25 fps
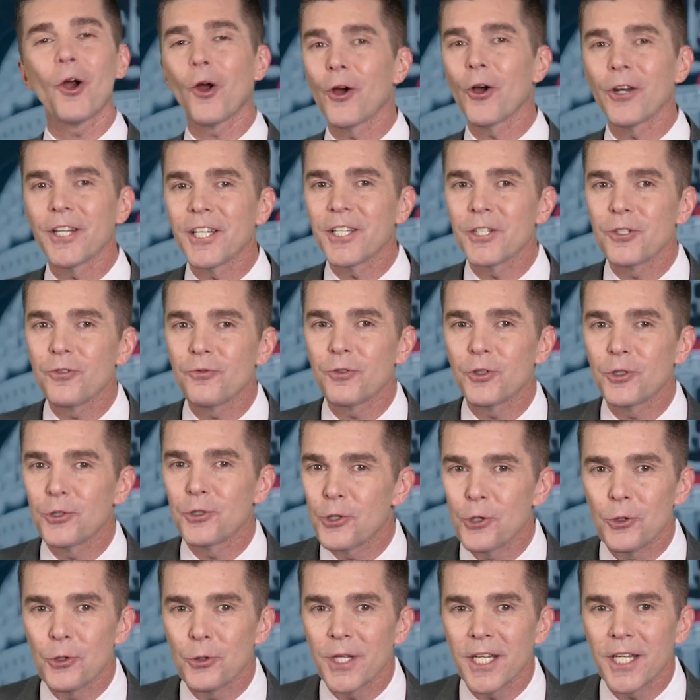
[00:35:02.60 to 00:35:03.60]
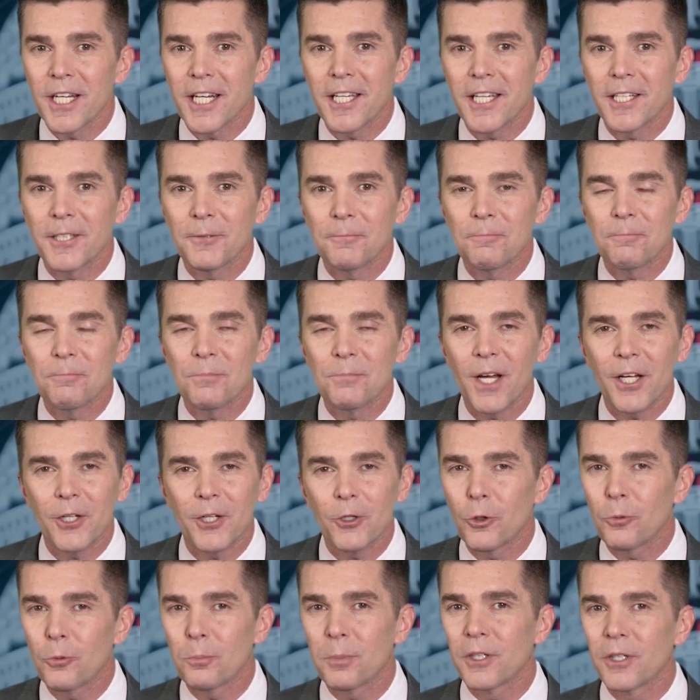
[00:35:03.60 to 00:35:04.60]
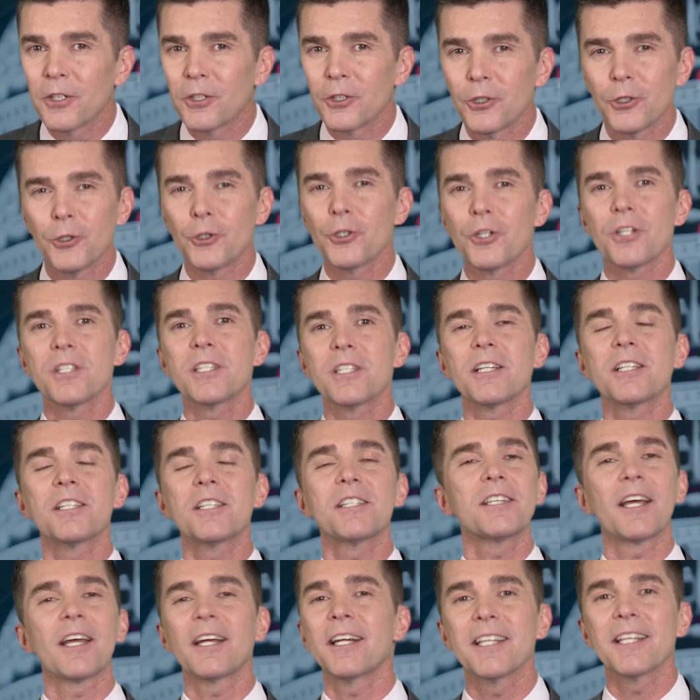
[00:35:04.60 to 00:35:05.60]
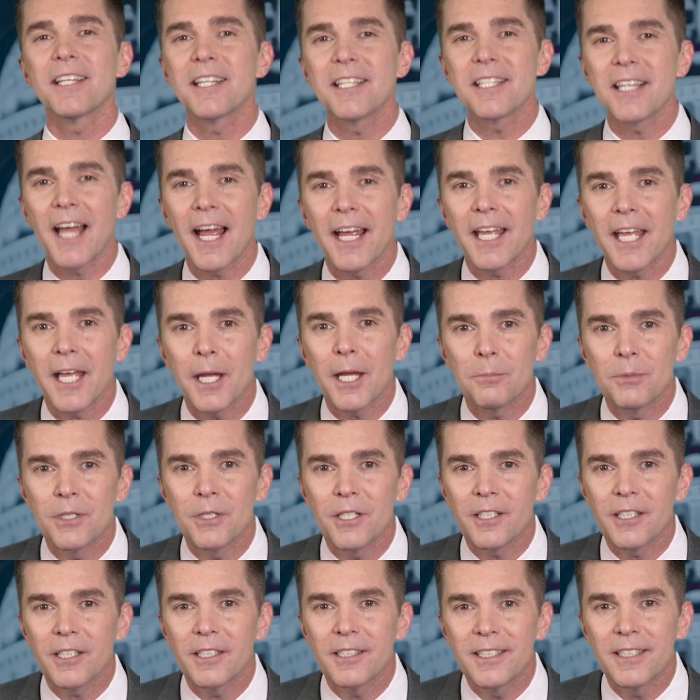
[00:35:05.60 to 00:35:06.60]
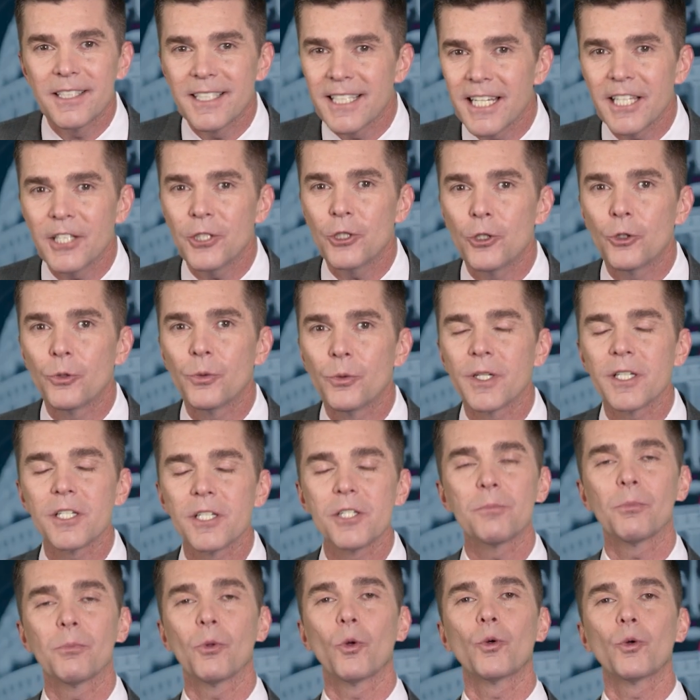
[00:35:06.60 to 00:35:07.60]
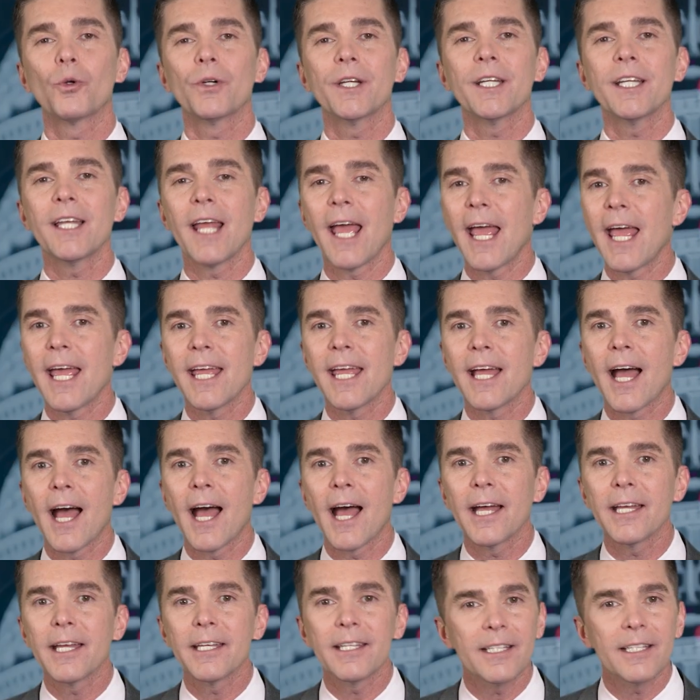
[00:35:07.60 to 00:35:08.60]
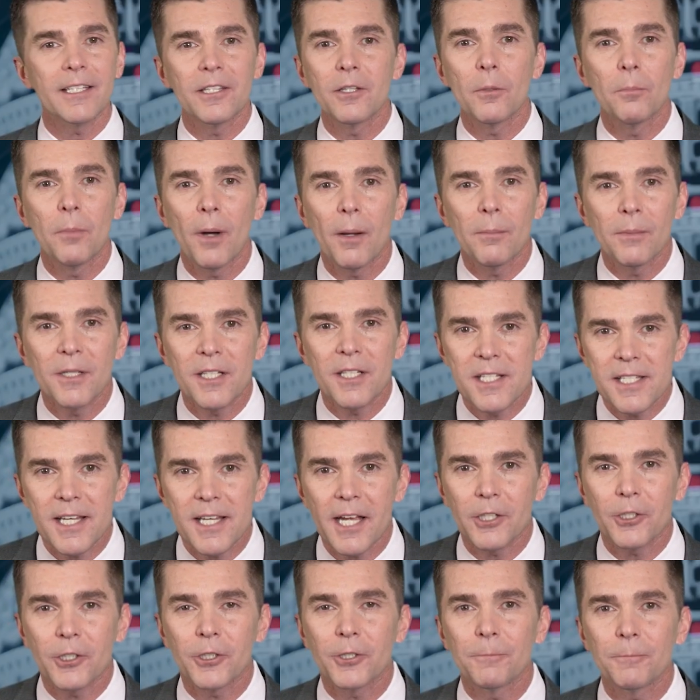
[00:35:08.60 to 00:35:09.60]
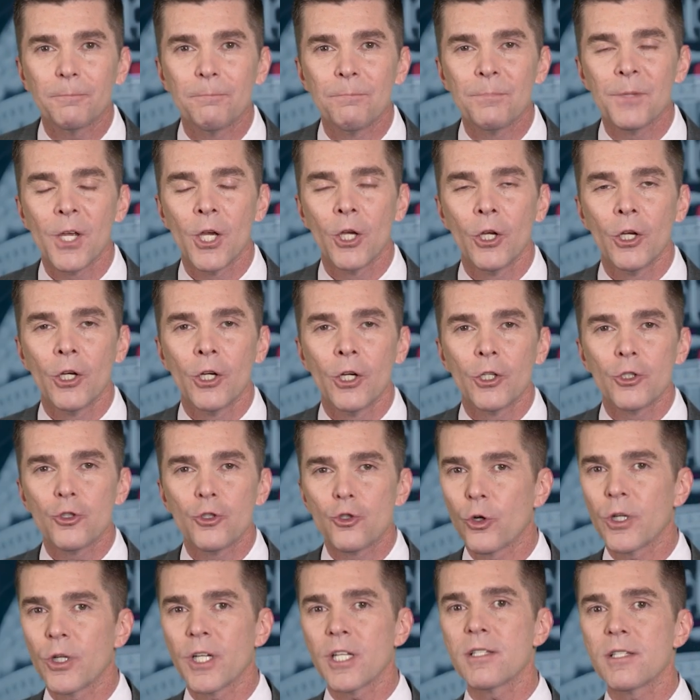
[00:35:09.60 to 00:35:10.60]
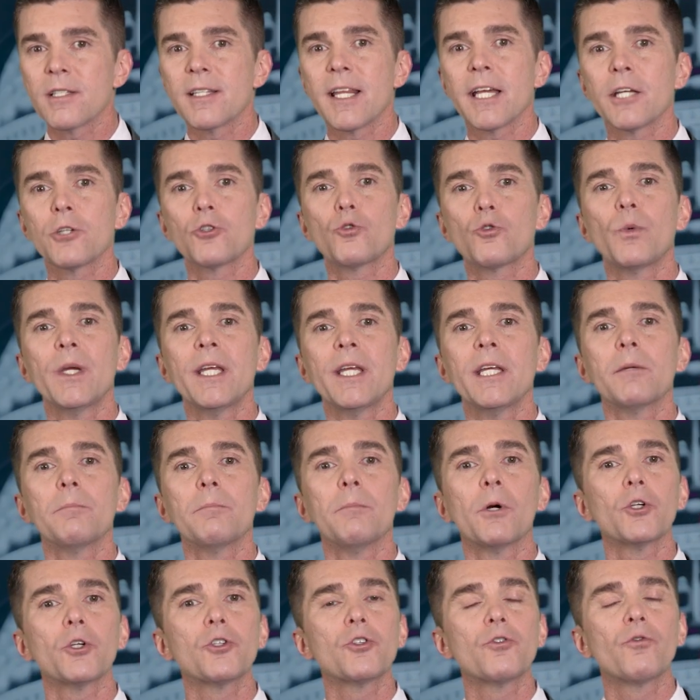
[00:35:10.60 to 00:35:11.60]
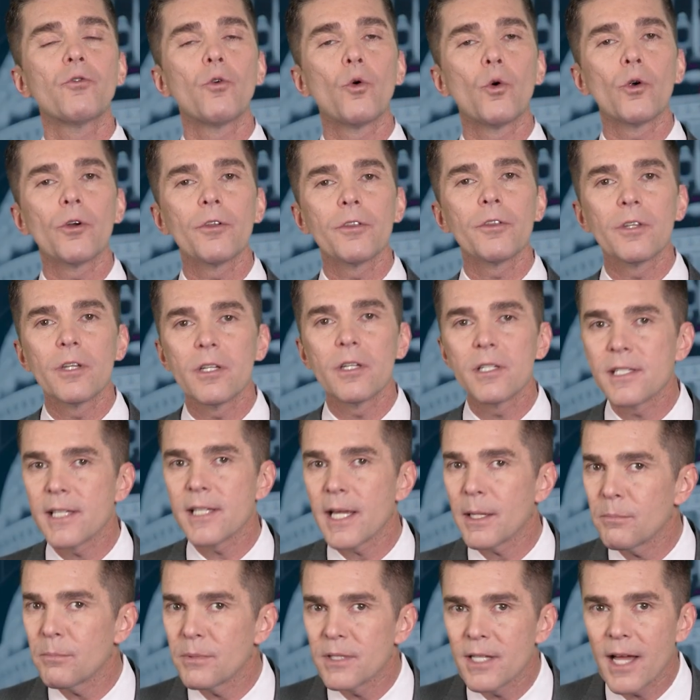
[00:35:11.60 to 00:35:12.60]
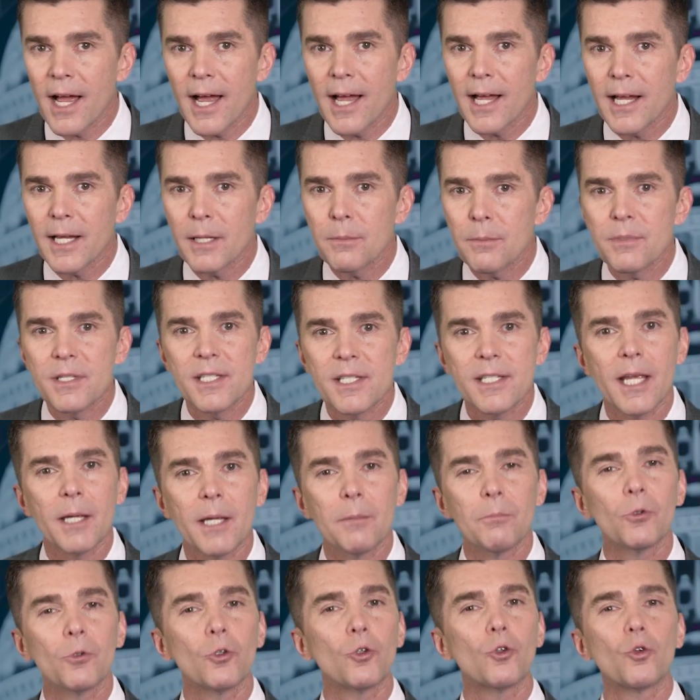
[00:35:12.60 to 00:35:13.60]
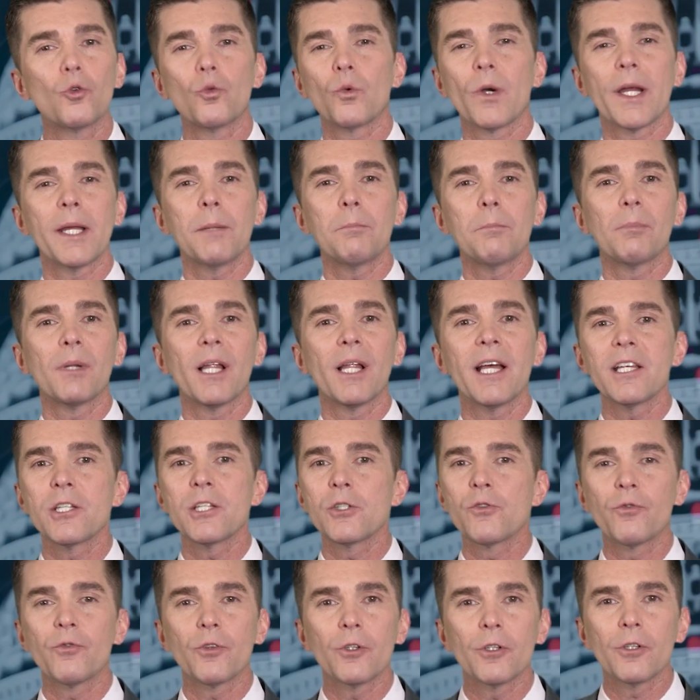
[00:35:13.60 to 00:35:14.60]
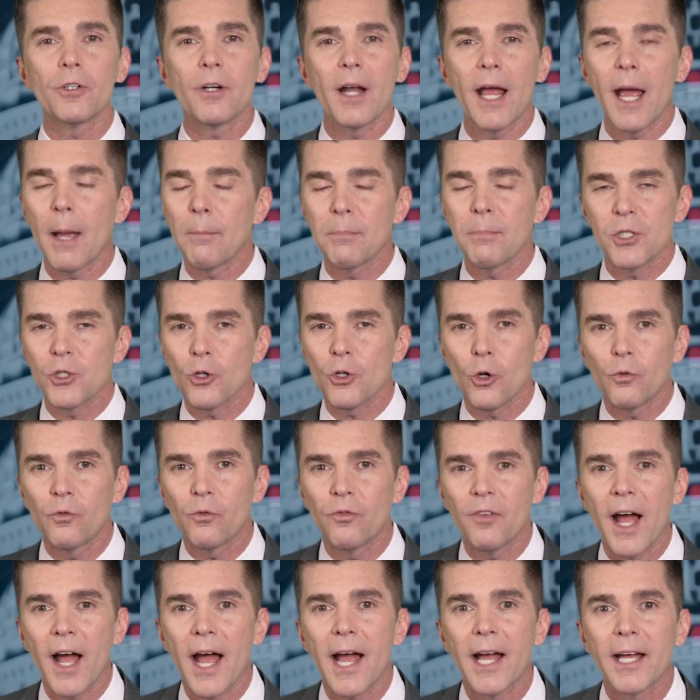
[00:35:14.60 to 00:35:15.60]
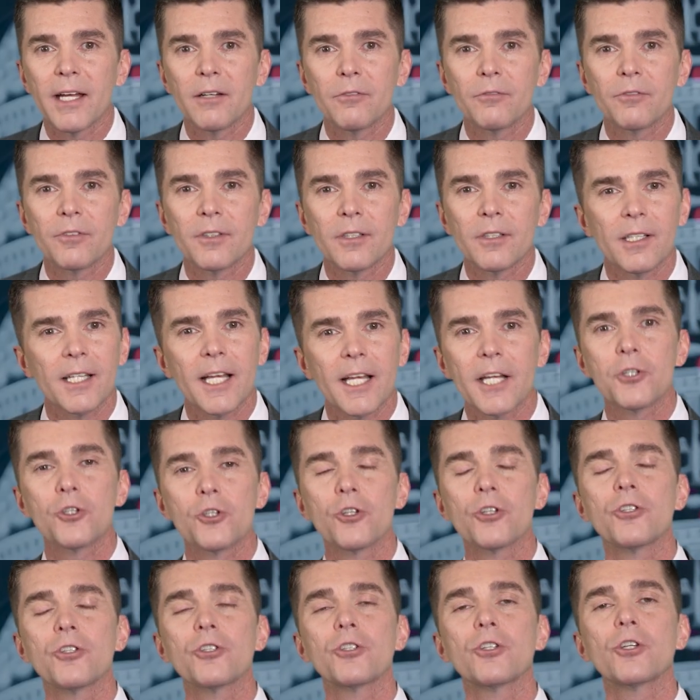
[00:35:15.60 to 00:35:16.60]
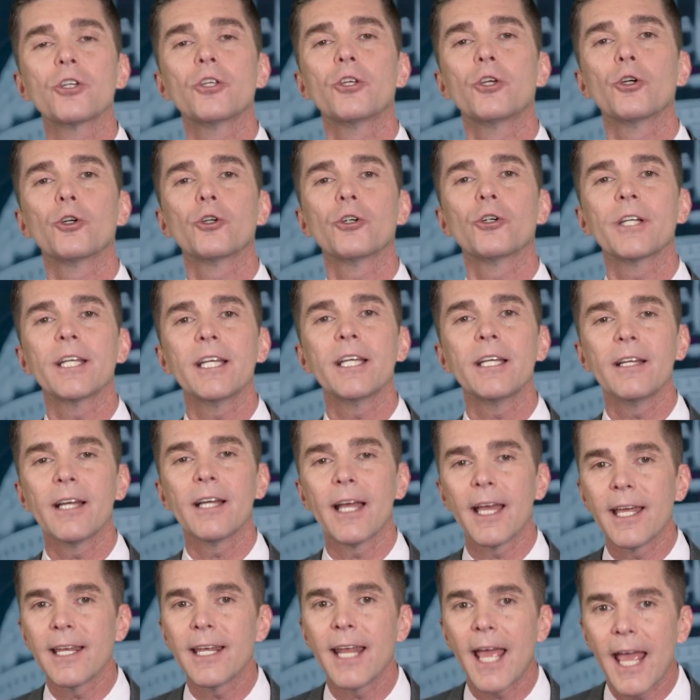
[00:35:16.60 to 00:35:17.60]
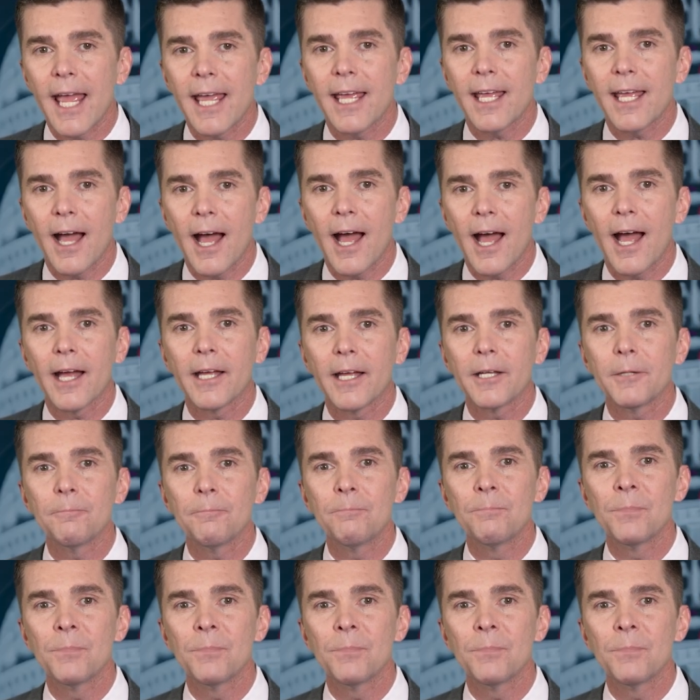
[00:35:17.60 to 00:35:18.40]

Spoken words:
audience, for tuning in. I hope you're as excited as I am to continue exploring AI in the public sector. Join us next week, March 4th, same time, same great place for Episode 5, Election Security and AI.